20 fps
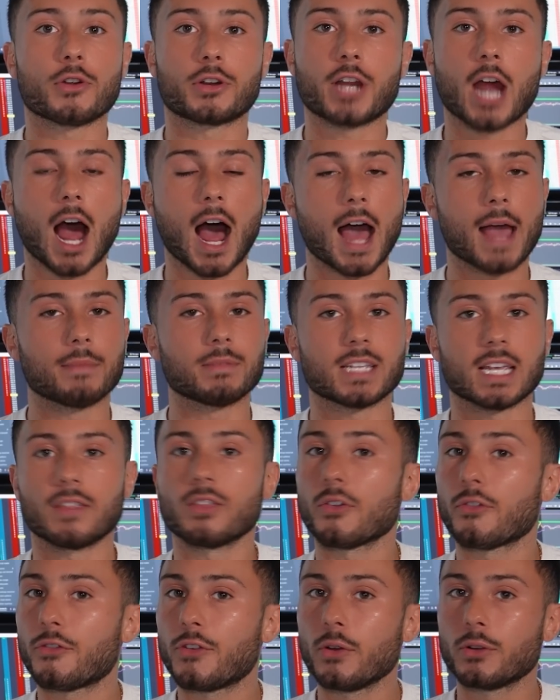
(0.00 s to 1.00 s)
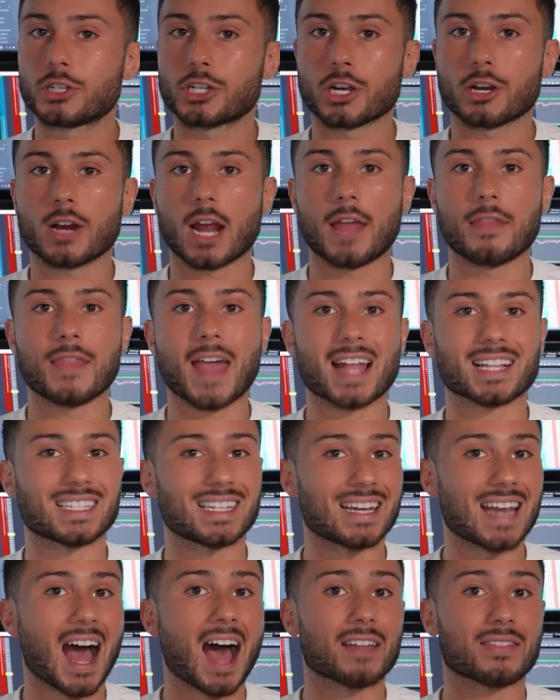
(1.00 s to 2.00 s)
times in the future, and that's
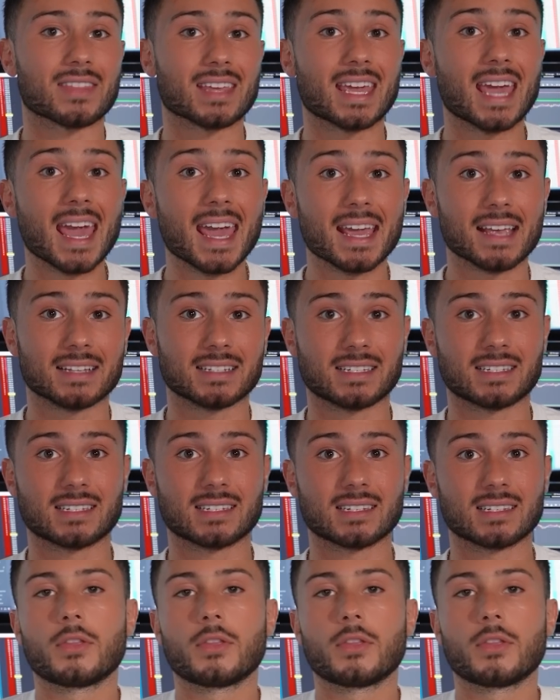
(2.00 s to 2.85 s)
not the case.